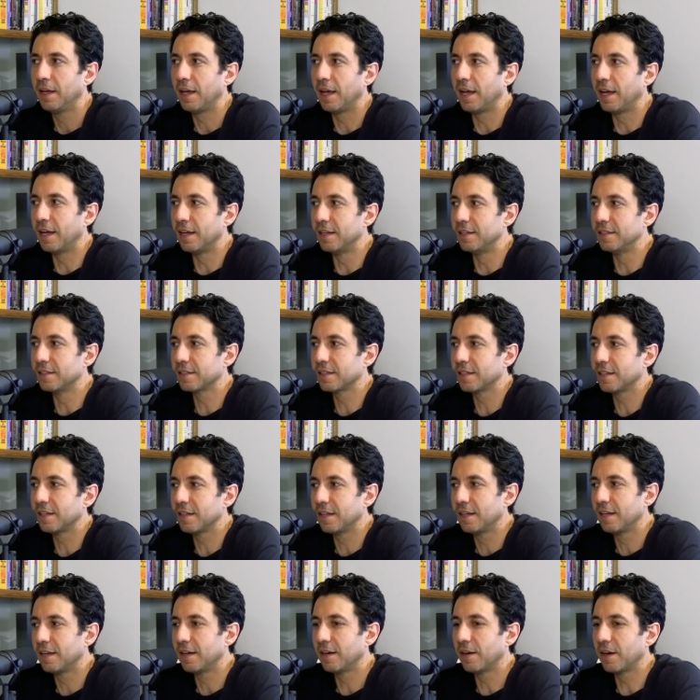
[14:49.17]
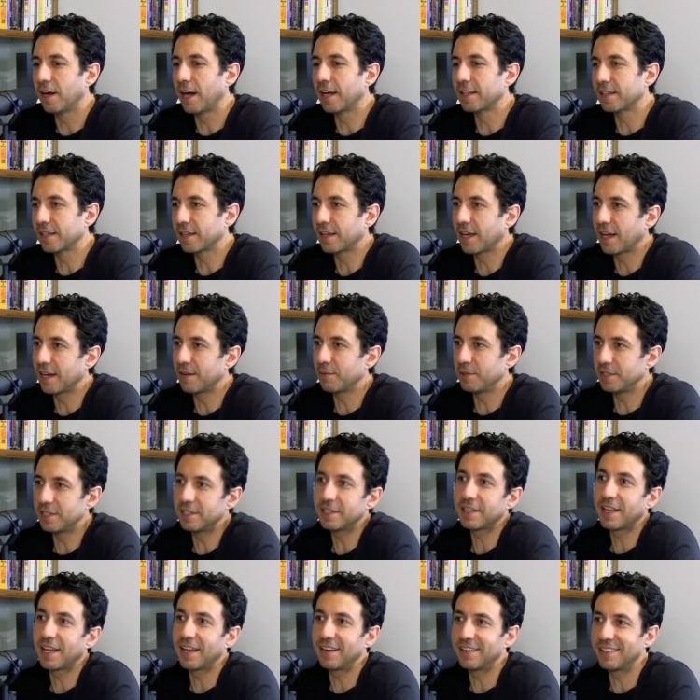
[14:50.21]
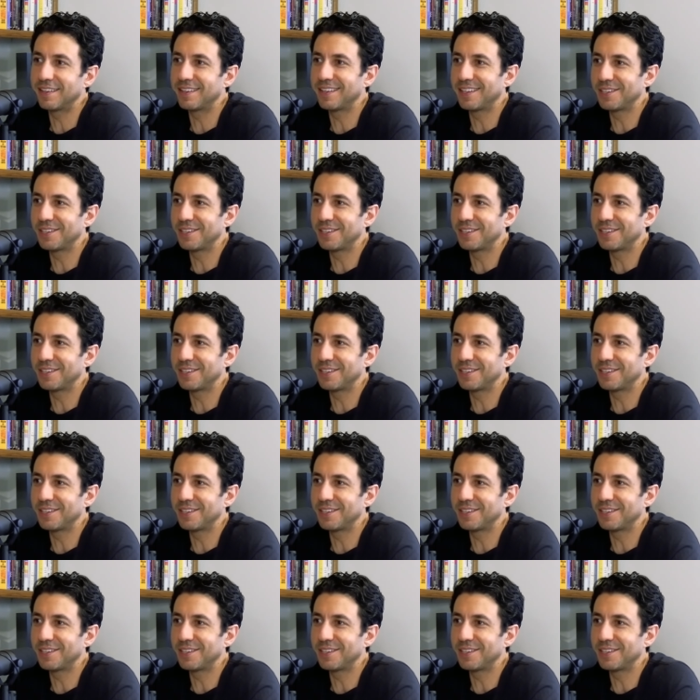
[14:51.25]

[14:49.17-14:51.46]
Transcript: And at the we did a Canada